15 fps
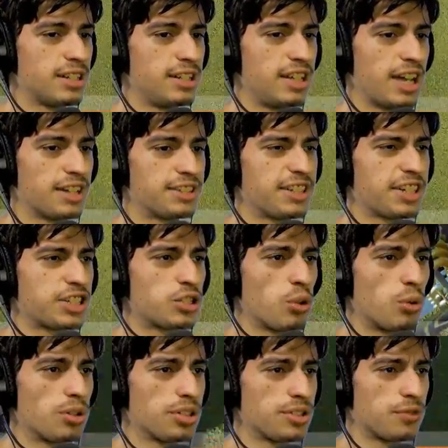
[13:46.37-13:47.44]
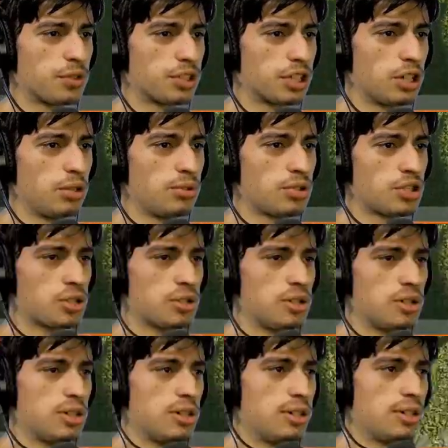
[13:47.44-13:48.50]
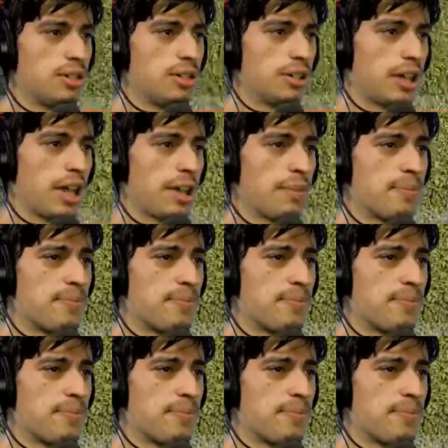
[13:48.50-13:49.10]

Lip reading: Yeah, 6 doors for the coach. Okay.